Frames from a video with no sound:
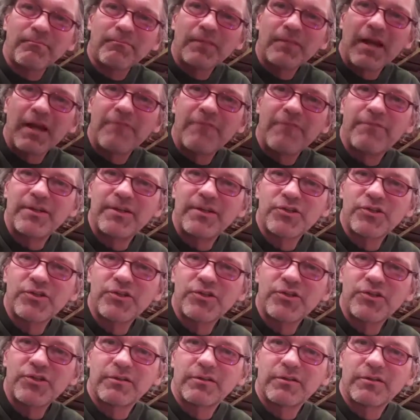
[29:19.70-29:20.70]
I finished
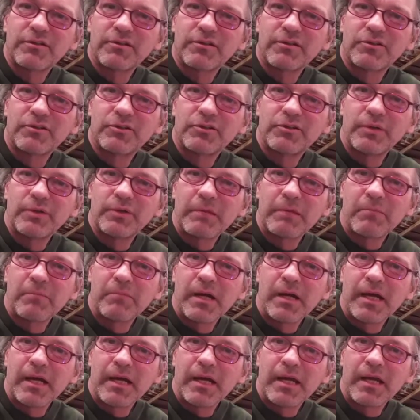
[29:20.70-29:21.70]
doing
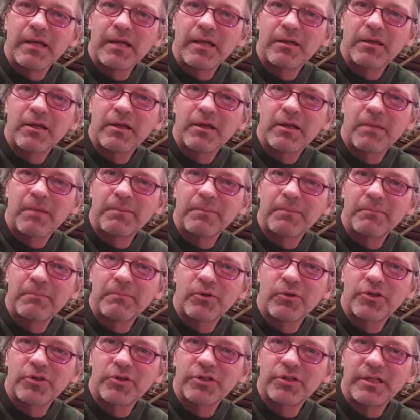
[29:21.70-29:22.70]
my cup and
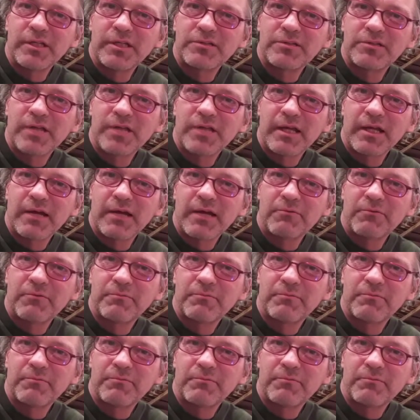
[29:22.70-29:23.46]
push inside out,